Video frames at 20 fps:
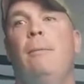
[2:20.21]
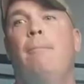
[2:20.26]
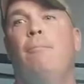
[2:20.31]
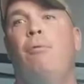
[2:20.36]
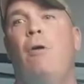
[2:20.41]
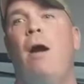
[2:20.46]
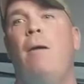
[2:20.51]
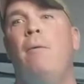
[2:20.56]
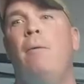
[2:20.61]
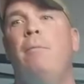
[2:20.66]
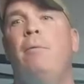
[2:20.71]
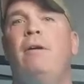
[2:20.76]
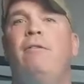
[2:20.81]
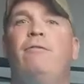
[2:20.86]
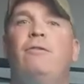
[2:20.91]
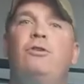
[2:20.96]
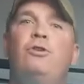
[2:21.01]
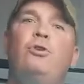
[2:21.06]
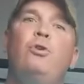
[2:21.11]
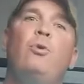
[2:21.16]
probably
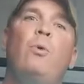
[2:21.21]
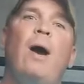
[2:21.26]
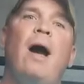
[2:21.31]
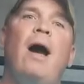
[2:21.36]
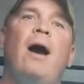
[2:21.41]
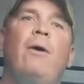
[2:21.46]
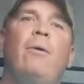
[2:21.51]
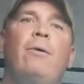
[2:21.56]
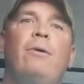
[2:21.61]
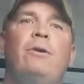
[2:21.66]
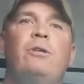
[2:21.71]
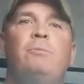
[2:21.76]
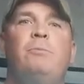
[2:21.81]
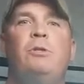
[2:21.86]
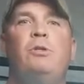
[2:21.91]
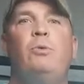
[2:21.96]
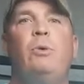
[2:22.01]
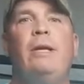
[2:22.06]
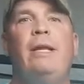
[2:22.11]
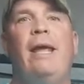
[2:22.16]
for two hours
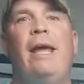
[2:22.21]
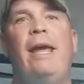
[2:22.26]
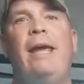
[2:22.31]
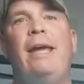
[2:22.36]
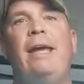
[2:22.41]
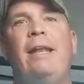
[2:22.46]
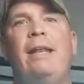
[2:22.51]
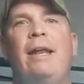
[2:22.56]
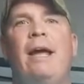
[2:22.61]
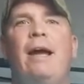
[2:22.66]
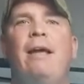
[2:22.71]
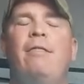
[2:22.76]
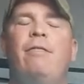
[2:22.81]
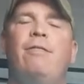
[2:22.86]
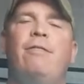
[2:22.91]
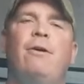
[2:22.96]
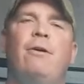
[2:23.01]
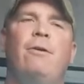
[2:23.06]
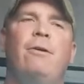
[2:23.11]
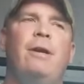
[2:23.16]
between eight and nine
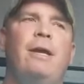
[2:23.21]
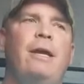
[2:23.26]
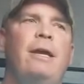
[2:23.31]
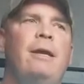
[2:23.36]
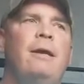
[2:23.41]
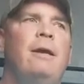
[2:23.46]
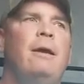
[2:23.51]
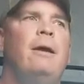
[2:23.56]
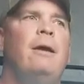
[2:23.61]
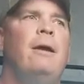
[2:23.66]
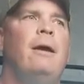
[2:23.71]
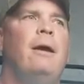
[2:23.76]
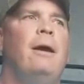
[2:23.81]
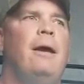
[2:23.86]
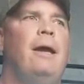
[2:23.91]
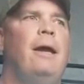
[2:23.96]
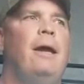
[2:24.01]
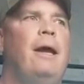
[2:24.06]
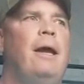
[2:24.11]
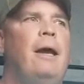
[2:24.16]
thirty,
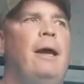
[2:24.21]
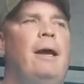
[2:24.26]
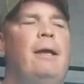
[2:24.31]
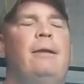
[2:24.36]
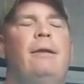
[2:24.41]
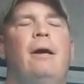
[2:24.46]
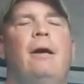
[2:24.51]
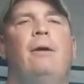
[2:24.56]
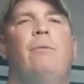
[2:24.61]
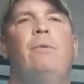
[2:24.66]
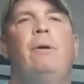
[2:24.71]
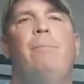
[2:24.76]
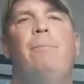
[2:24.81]
and uh, we